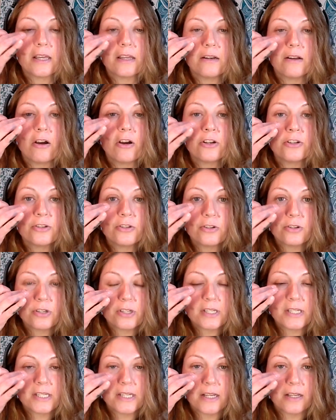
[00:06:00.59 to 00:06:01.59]
can
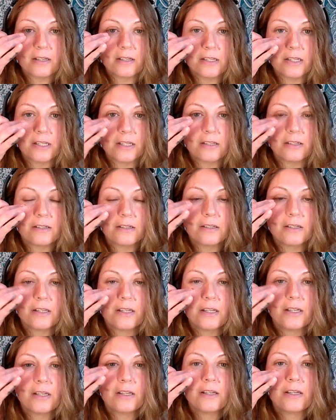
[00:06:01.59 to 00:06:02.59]
understand it,
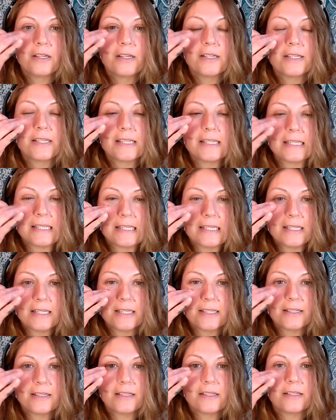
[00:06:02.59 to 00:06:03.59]
see
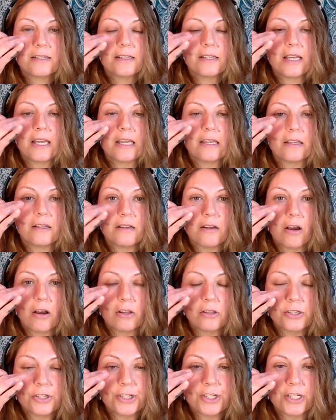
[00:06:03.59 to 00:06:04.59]
it,
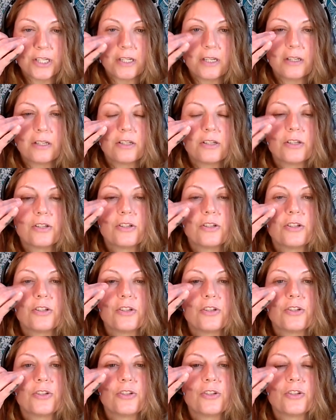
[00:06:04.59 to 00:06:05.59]
acknowledge it,
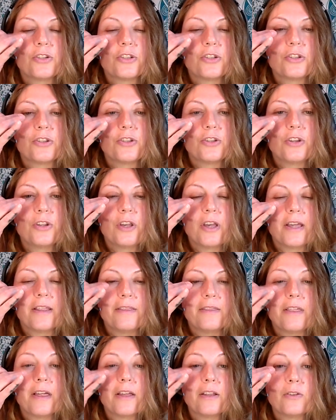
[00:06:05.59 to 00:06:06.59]

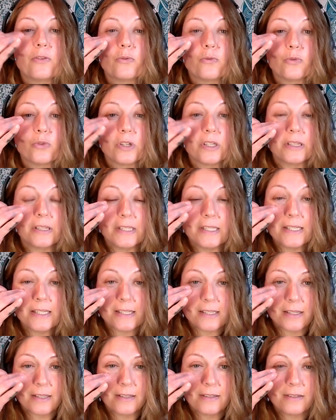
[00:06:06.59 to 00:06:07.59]
and then
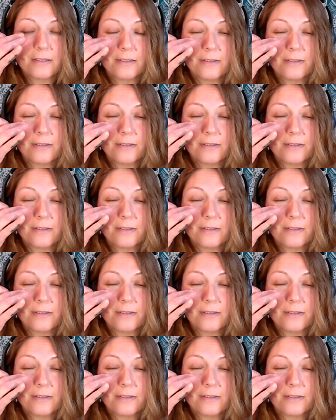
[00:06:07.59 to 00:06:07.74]
release it.